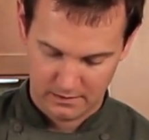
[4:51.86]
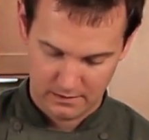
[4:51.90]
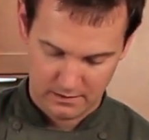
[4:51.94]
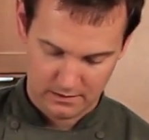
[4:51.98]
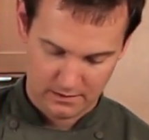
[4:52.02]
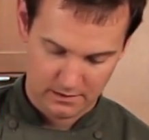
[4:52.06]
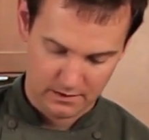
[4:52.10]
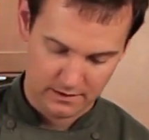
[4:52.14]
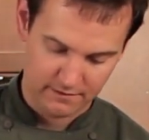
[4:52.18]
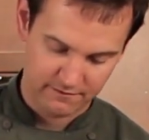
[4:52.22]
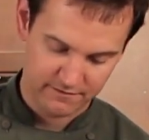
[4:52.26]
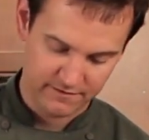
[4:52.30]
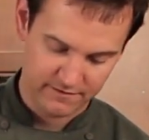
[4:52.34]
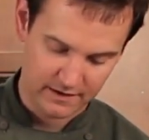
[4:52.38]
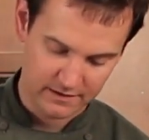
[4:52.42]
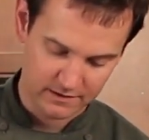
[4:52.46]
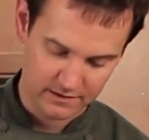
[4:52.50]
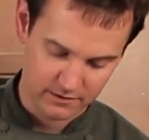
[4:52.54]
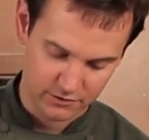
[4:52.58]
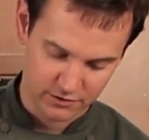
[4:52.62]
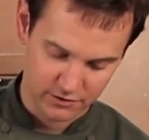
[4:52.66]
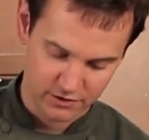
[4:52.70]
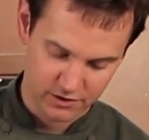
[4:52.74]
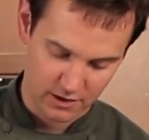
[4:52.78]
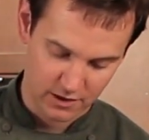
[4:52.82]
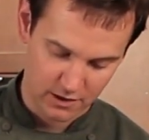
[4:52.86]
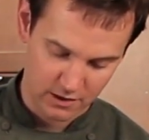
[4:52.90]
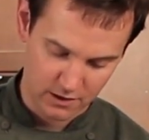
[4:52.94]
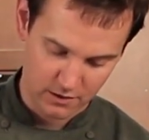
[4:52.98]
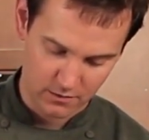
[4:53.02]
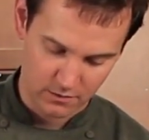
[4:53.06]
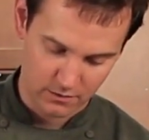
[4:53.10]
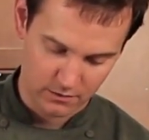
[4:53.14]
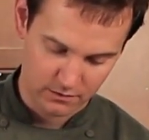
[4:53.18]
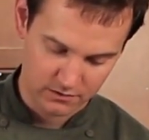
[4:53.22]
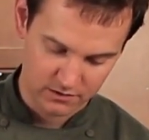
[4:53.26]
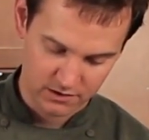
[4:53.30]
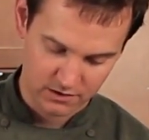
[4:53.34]
And in fact, I'll show you,
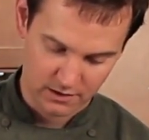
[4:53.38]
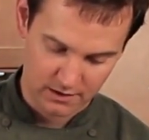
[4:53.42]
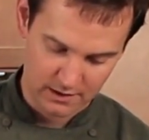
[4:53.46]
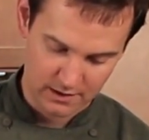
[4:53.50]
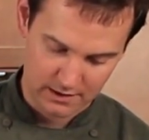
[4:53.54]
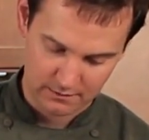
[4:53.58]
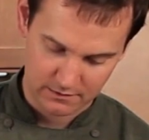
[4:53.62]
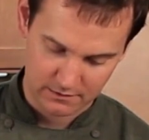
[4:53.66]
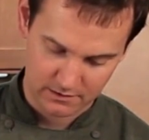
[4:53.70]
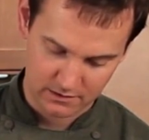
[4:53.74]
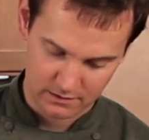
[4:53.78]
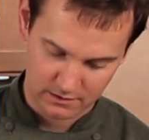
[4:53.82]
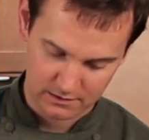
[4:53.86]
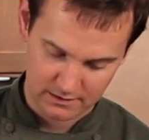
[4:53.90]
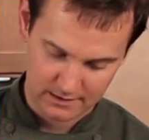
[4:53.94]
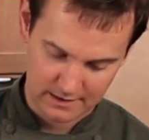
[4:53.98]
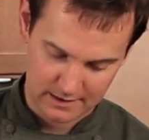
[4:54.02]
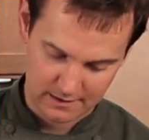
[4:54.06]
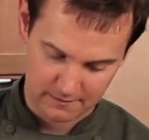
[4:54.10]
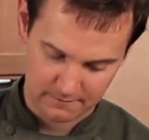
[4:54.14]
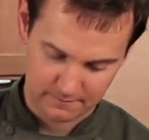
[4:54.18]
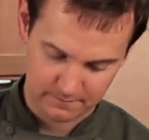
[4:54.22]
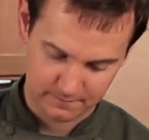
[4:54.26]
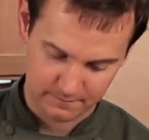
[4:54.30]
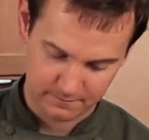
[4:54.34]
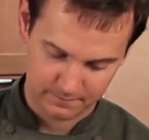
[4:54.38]
we'll turn it upside down.